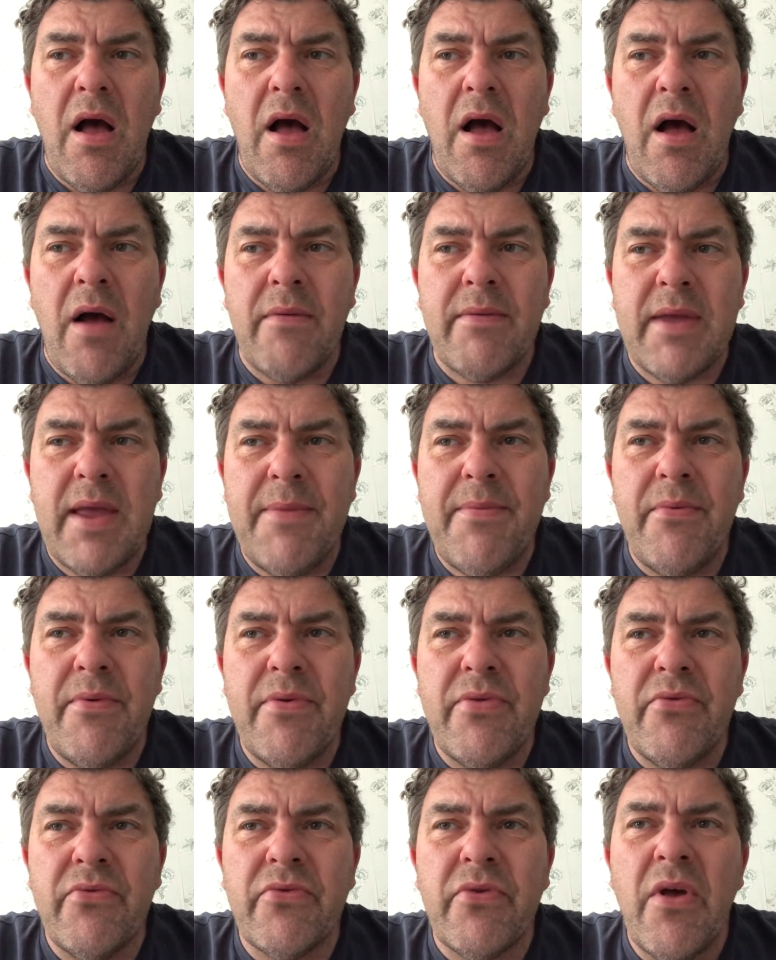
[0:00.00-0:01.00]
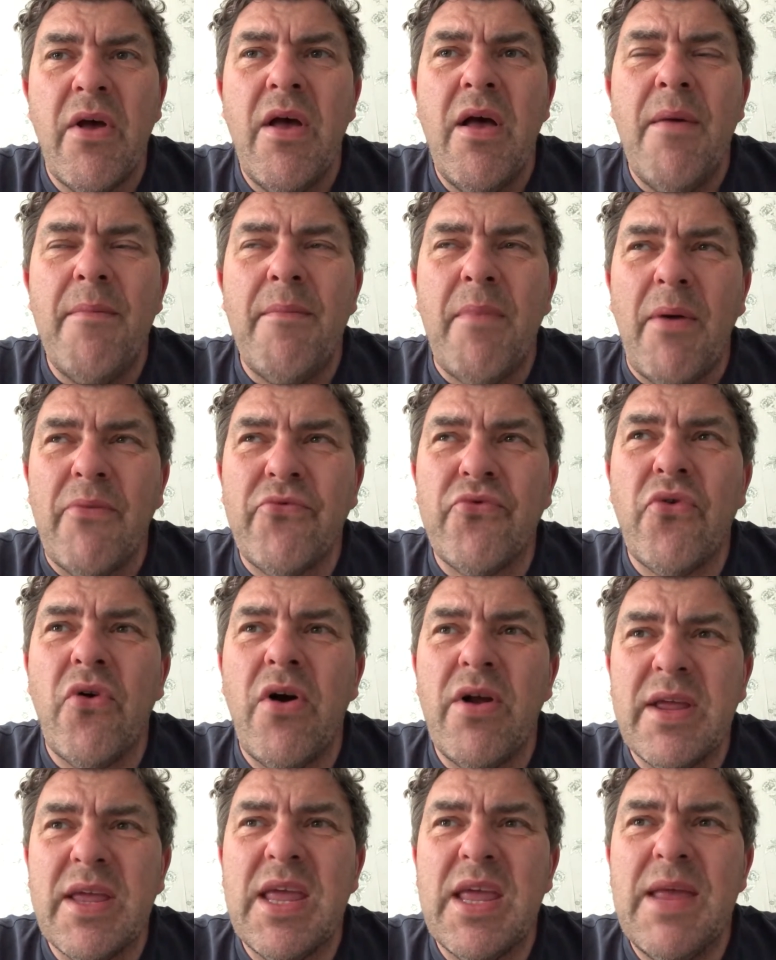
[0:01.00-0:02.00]
I'm keeping with us, but I'm
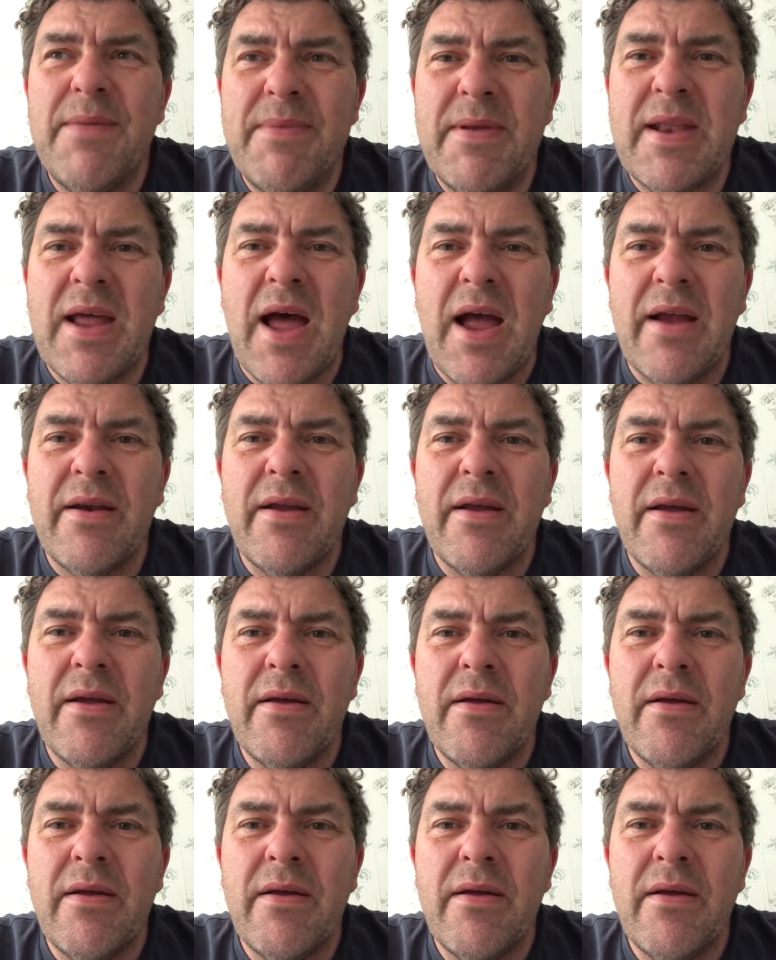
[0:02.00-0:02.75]
trying to keep it down.